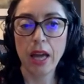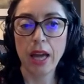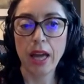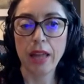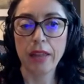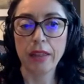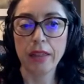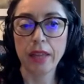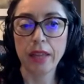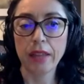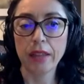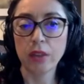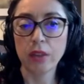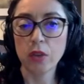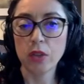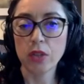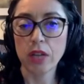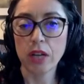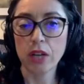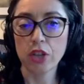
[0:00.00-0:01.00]
And, and
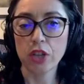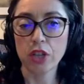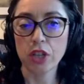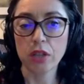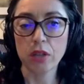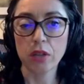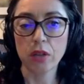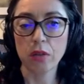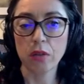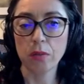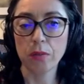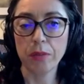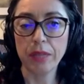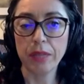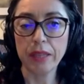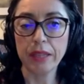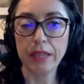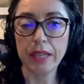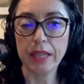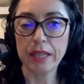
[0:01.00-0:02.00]
those are just
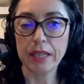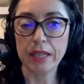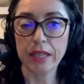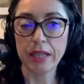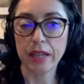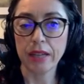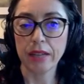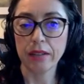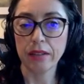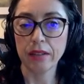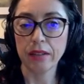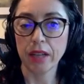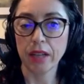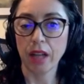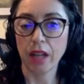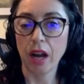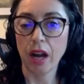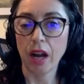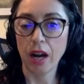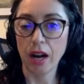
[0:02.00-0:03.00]
buildings and,
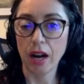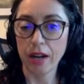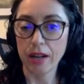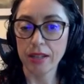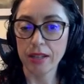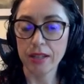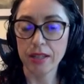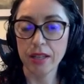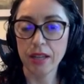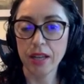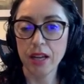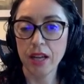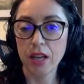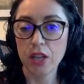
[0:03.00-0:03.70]
and cars.